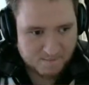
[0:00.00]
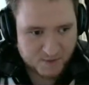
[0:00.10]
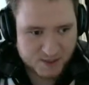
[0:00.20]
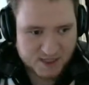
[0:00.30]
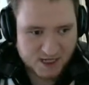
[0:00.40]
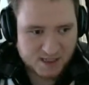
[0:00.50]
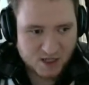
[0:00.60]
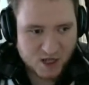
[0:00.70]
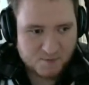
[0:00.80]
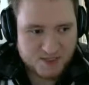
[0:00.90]
you can take
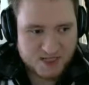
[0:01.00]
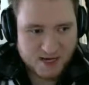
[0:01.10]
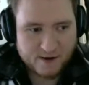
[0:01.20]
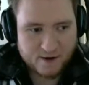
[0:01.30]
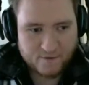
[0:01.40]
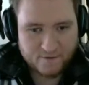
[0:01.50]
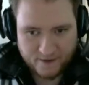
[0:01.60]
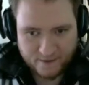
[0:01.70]
30% of